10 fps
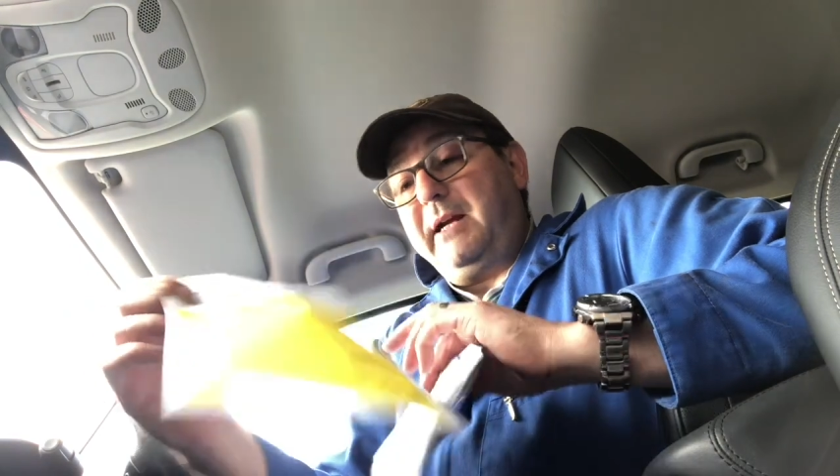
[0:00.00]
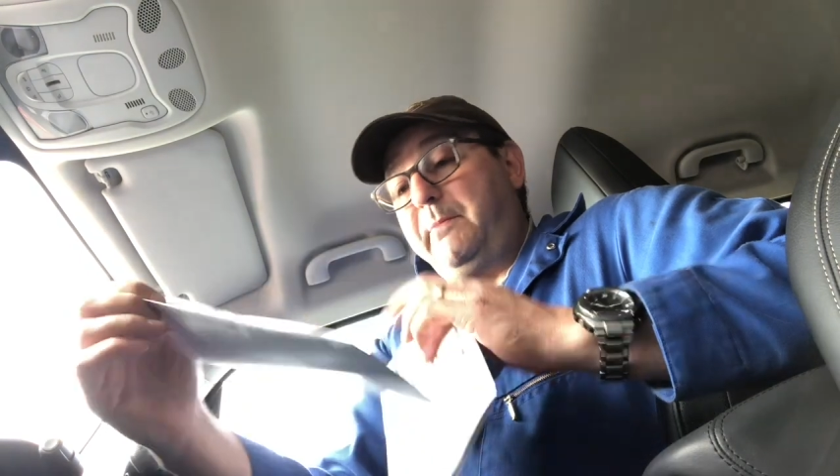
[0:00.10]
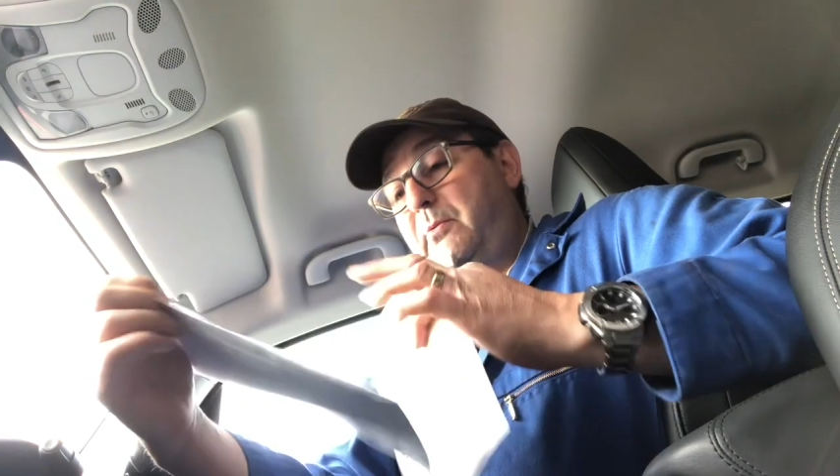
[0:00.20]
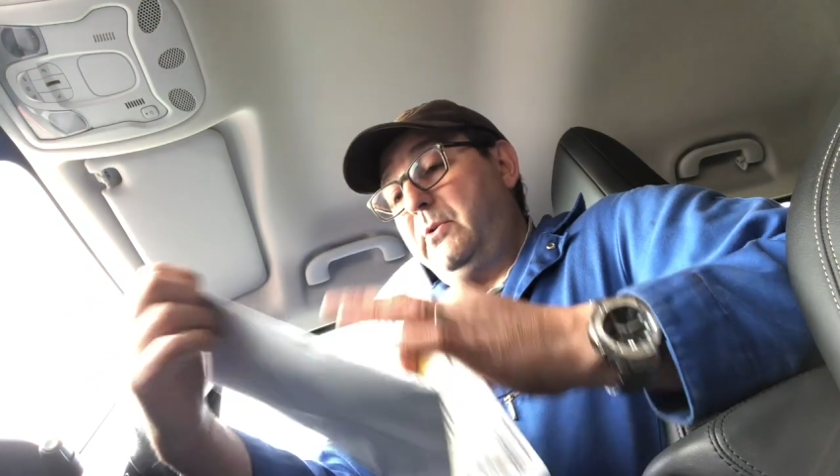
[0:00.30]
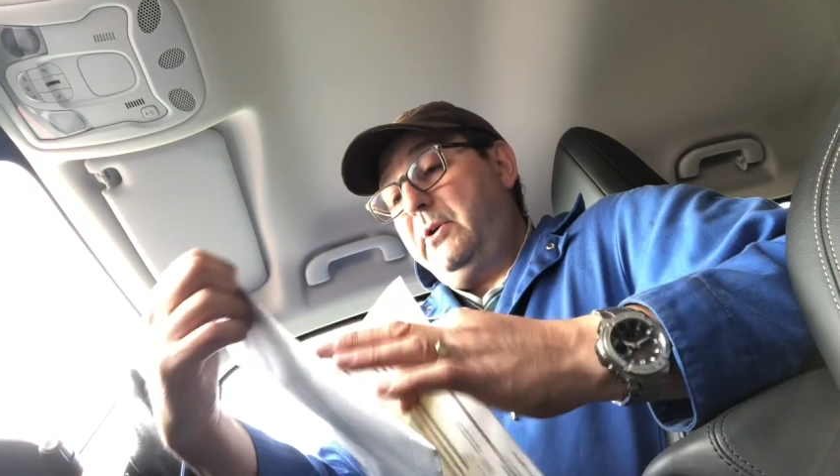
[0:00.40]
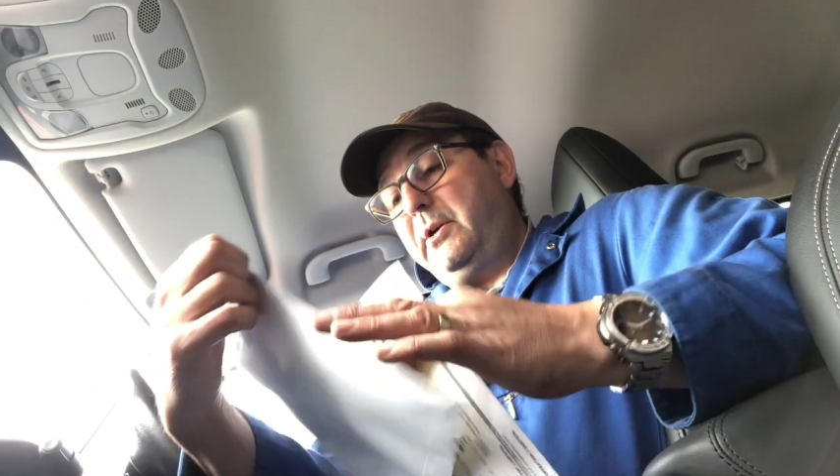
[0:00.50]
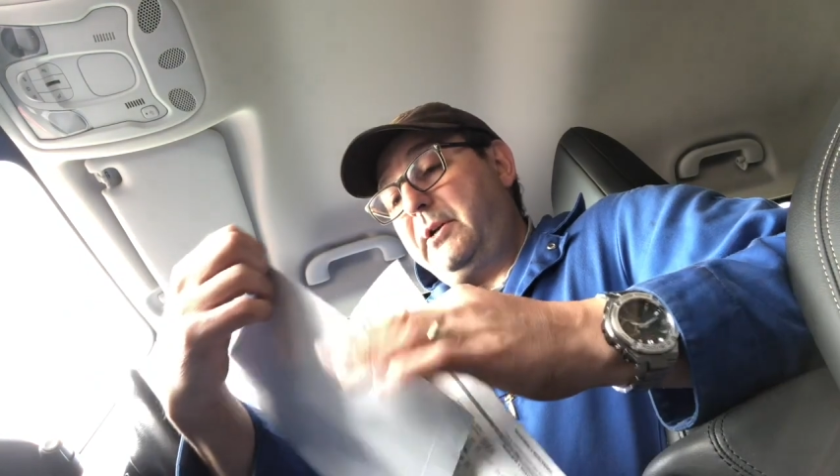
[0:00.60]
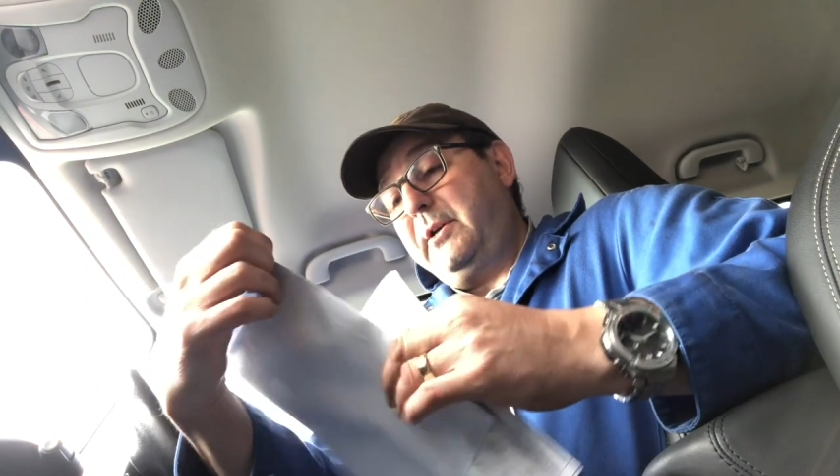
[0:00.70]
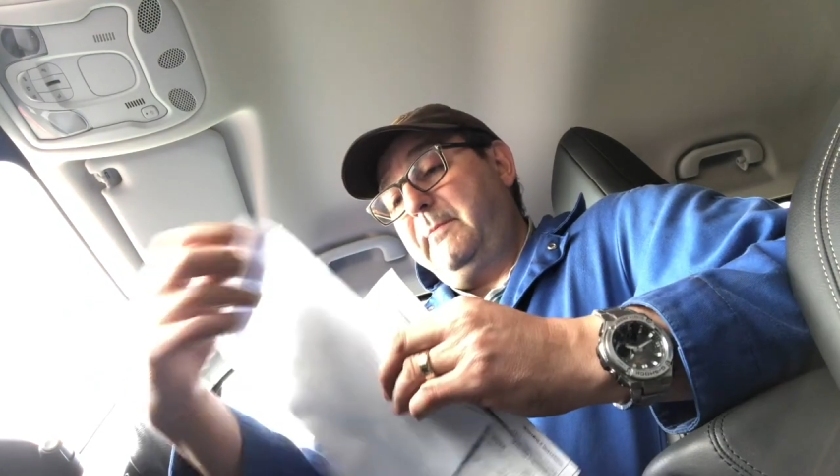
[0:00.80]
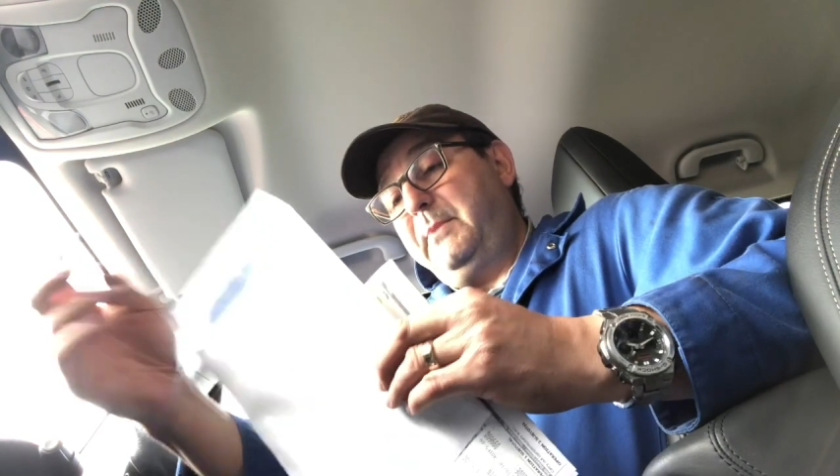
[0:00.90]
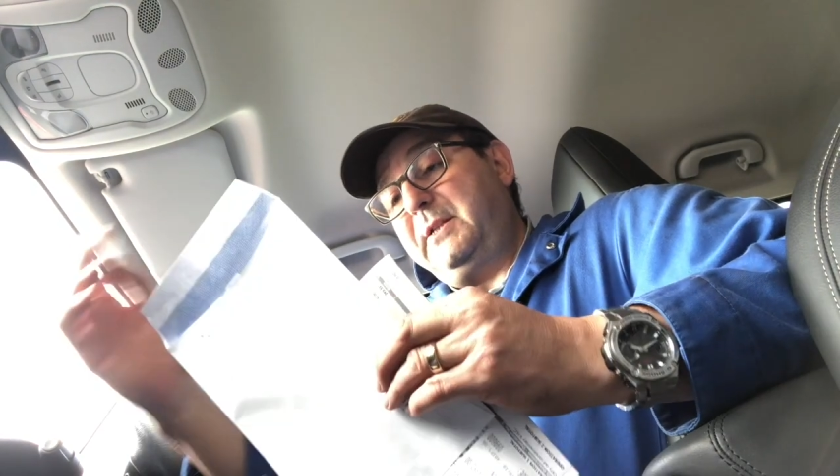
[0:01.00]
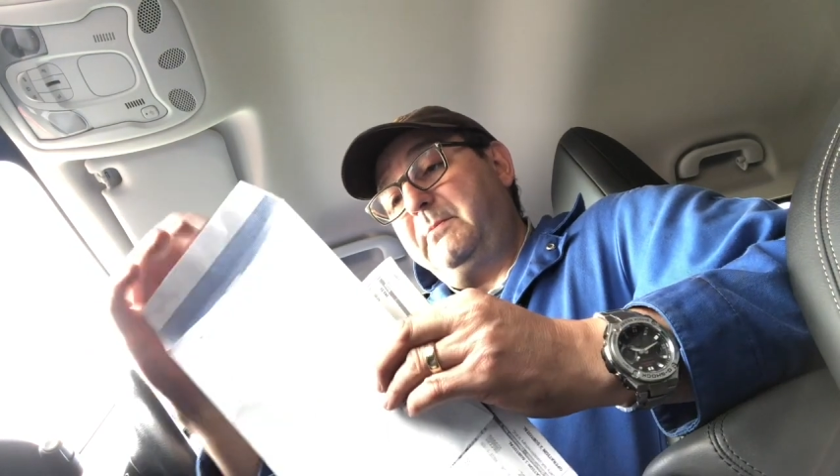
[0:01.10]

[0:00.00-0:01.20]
paperwork and bits